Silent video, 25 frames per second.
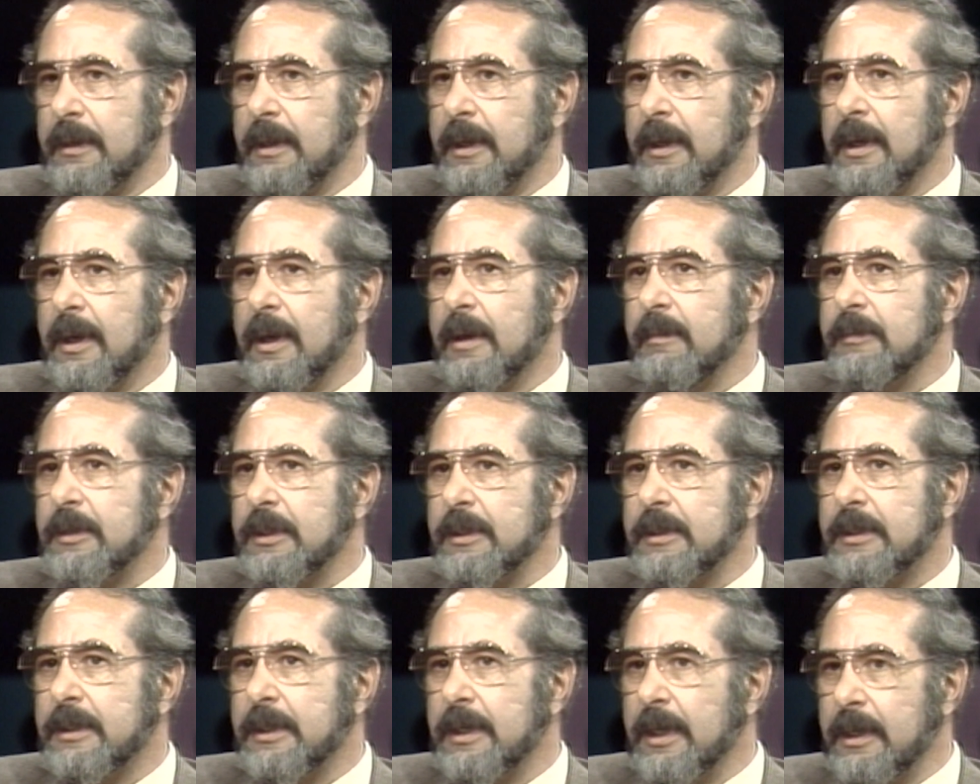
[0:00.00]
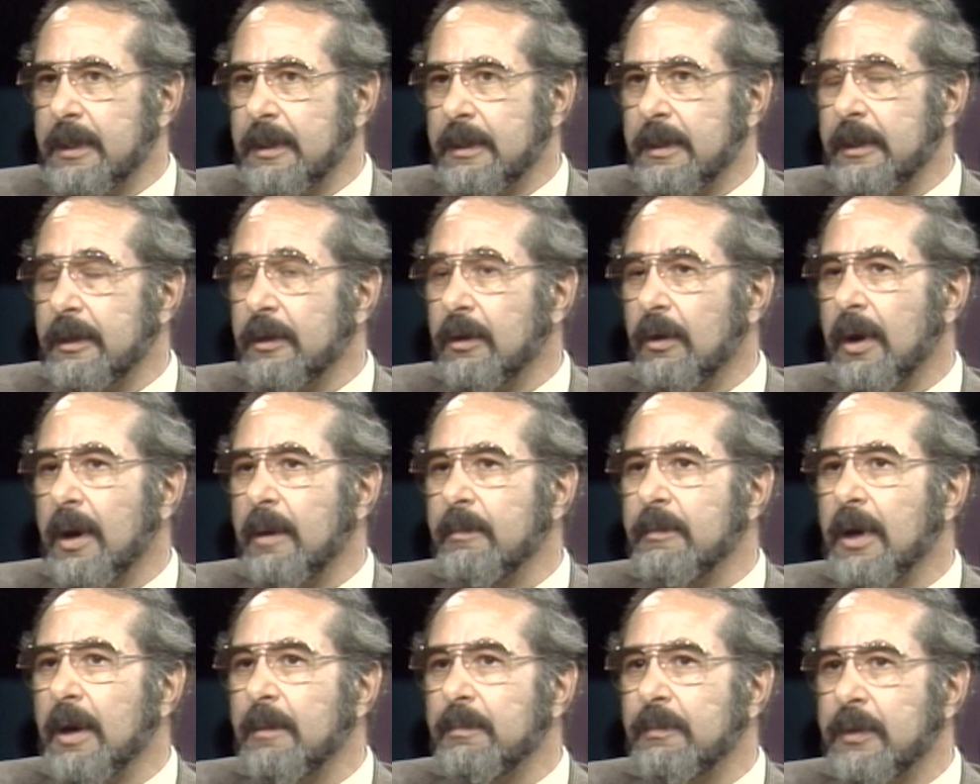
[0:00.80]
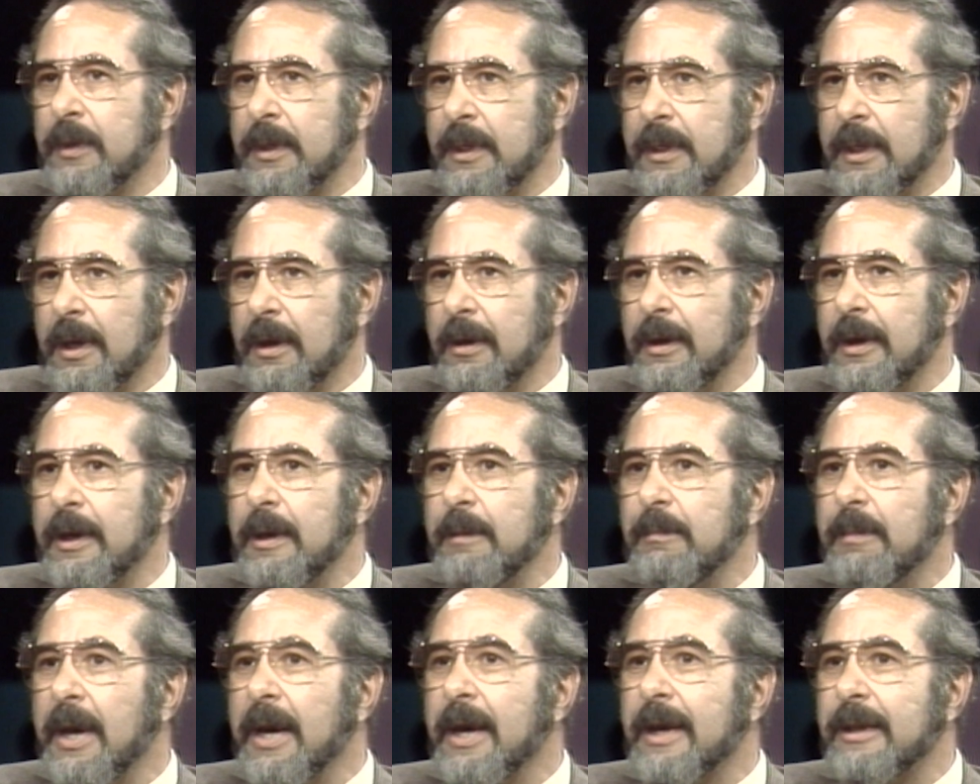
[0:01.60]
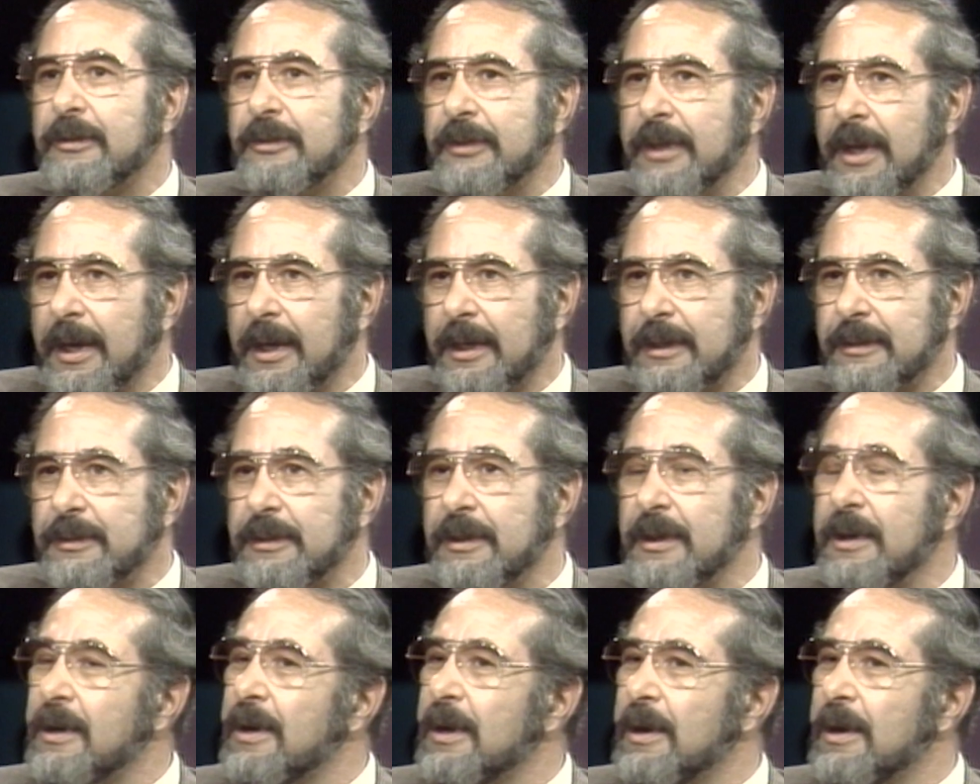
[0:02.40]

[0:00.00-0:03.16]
And I'm just getting, you know, I'm not putting out any bad checks.